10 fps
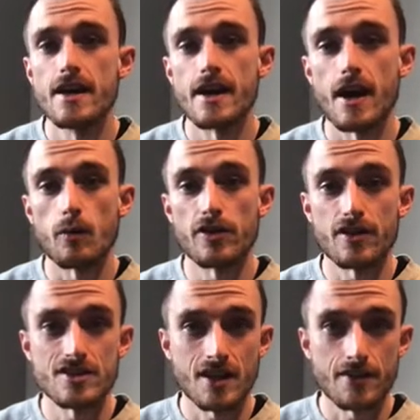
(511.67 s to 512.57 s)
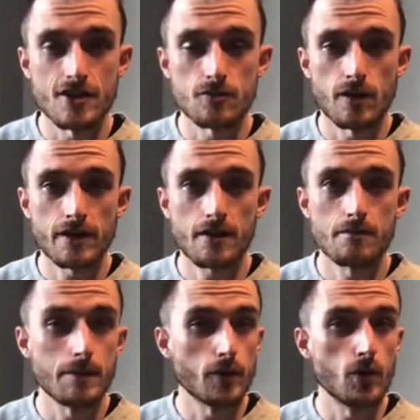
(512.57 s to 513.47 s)
with us on this one,
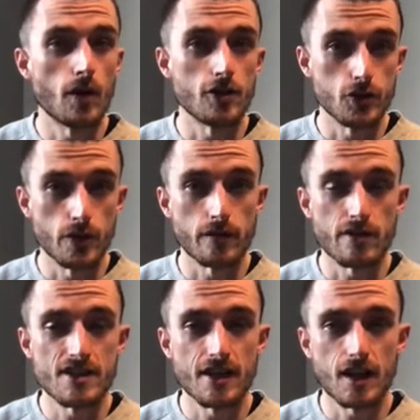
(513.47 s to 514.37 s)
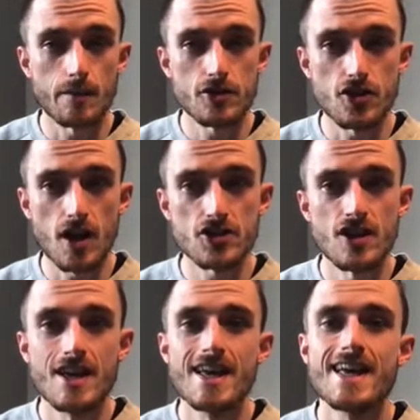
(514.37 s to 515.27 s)
people who are doing retail arbitrage,
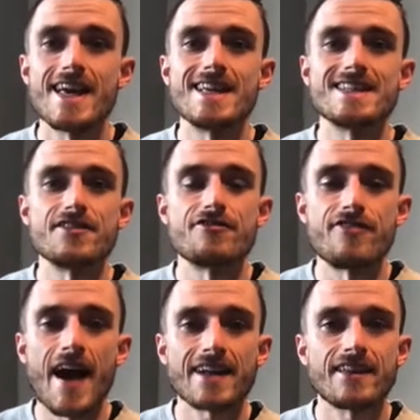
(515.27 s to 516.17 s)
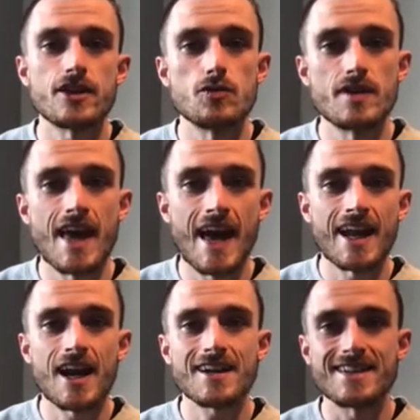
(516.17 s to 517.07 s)
is the fact that you
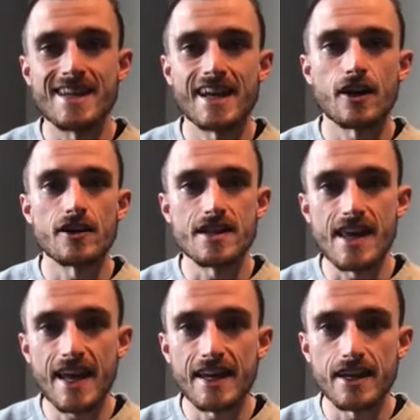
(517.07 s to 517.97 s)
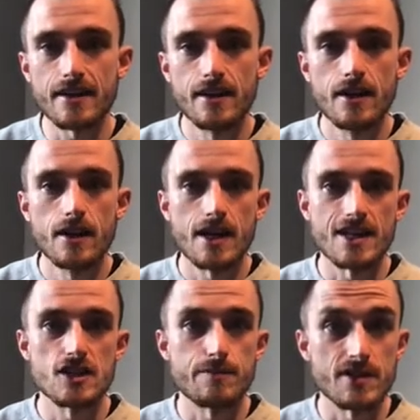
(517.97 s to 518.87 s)
cannot get ungated in
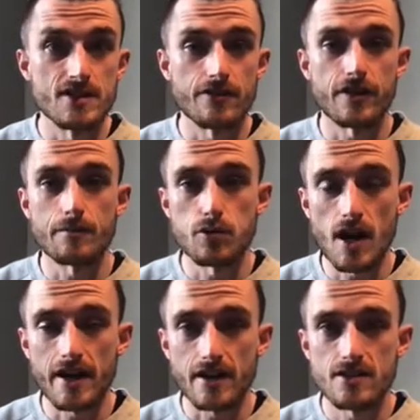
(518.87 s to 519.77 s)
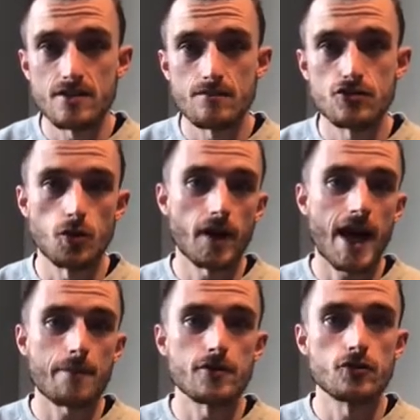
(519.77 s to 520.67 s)
specific products. So what
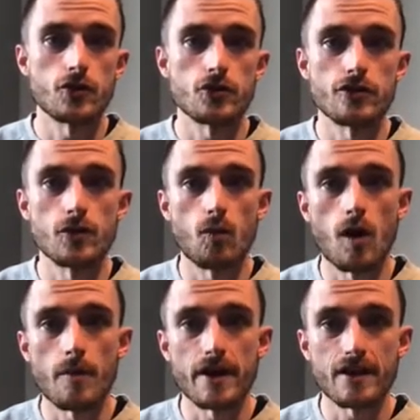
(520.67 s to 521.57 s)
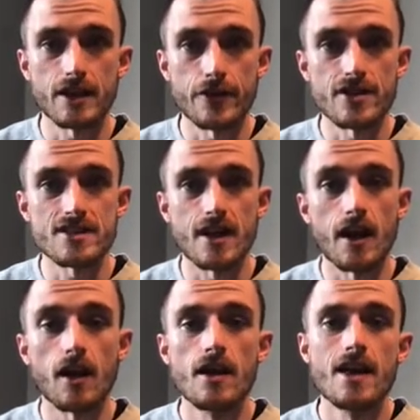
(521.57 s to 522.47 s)
happens when you're in the Walmart clearance aisle
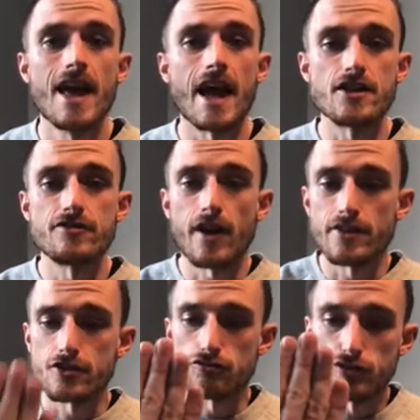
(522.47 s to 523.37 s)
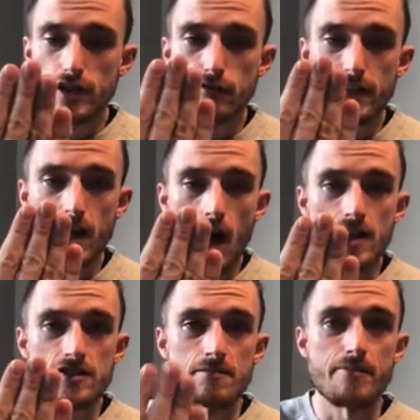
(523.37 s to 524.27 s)
and you find this really
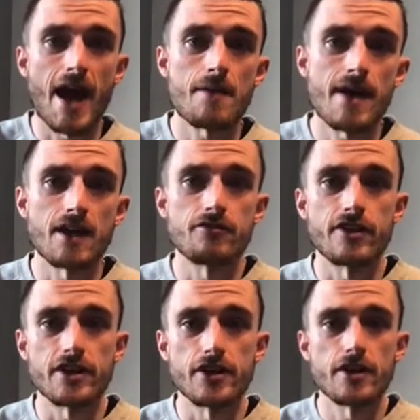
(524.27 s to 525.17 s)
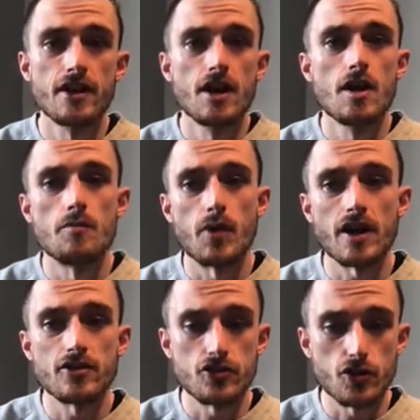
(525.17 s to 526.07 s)
awesome Batman figure, but
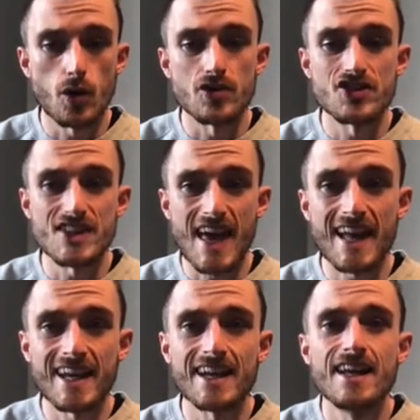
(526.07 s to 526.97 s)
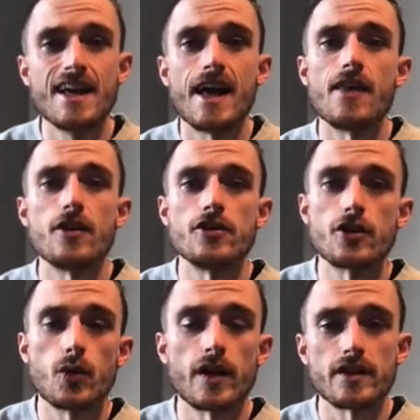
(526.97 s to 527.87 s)
you go and scan it and then you
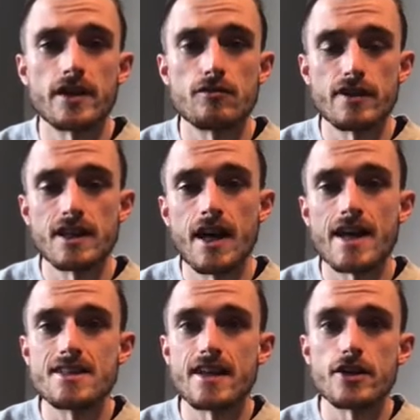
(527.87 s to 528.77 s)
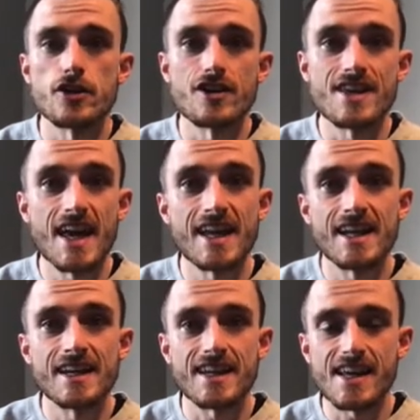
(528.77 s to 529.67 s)
quickly realize that you're gated
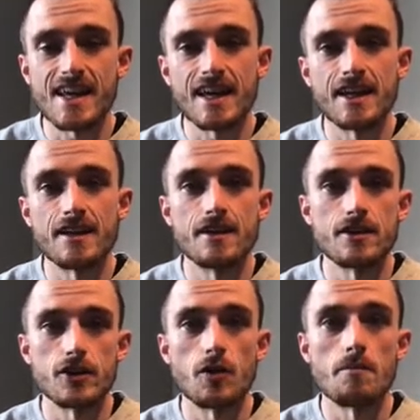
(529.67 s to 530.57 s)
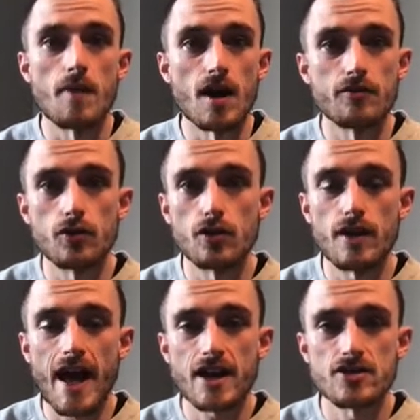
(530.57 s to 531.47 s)
in, Marvel
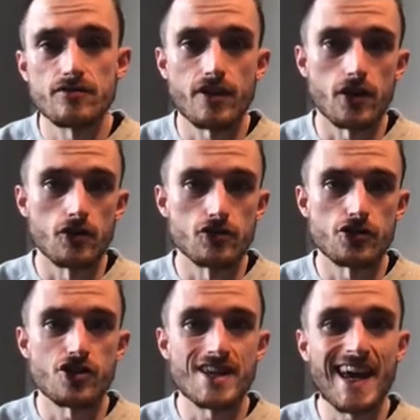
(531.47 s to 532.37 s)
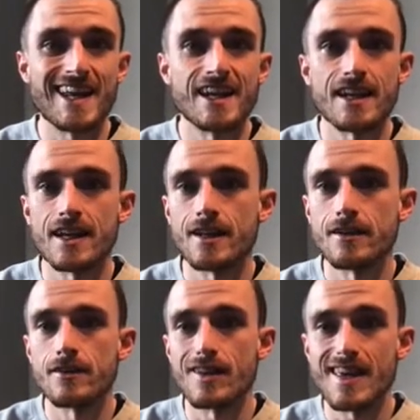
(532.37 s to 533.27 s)
action figures, or you're gated in
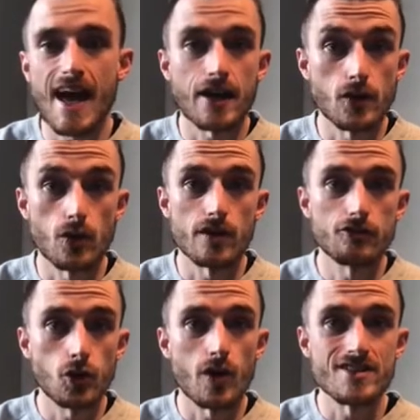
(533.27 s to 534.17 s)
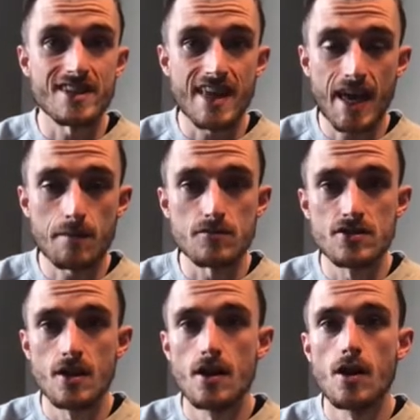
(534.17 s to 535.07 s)
the category of toys and games.
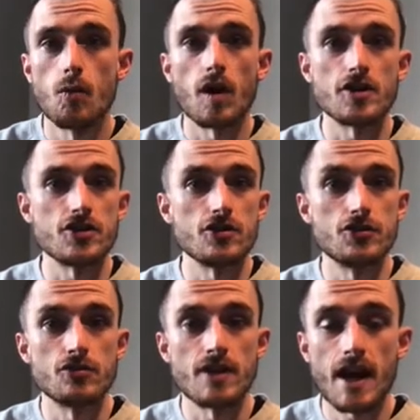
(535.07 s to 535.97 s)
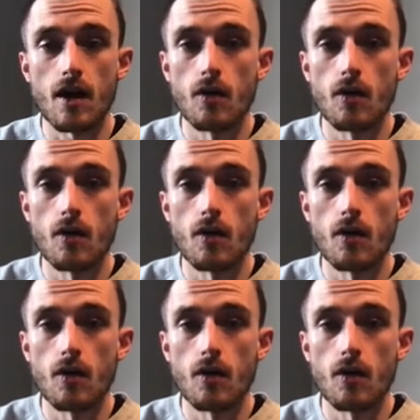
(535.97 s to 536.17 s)
What do you do now?